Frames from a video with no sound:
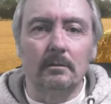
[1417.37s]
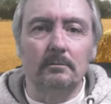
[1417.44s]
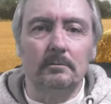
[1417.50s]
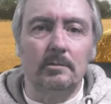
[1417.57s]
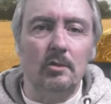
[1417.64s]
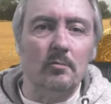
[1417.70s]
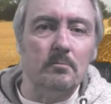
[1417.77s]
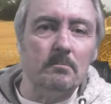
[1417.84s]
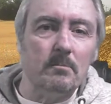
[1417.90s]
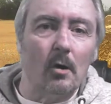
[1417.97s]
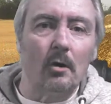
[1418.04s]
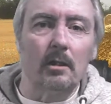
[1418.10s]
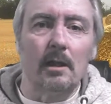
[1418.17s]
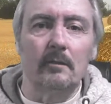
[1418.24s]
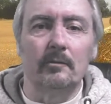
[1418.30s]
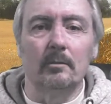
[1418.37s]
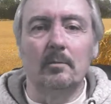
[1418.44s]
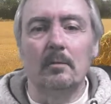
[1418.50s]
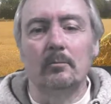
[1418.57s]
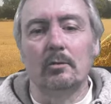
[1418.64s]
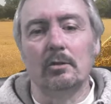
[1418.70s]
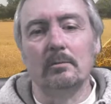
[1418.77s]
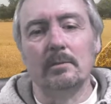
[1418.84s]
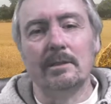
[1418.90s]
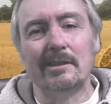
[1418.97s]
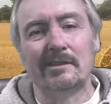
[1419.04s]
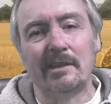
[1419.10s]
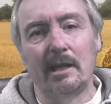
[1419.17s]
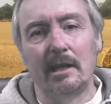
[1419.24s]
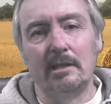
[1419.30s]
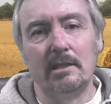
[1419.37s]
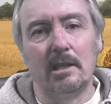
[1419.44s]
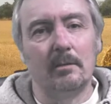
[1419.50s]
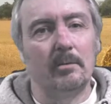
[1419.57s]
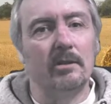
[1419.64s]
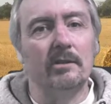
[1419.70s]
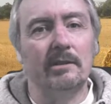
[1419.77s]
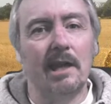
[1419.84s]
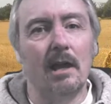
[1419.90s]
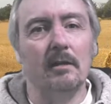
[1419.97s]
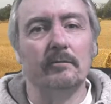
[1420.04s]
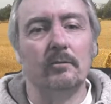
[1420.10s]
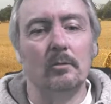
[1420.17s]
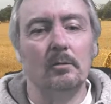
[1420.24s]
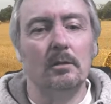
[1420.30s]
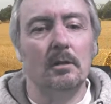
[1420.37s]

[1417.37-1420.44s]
You might have some improvement in the second year, but it's doubtful.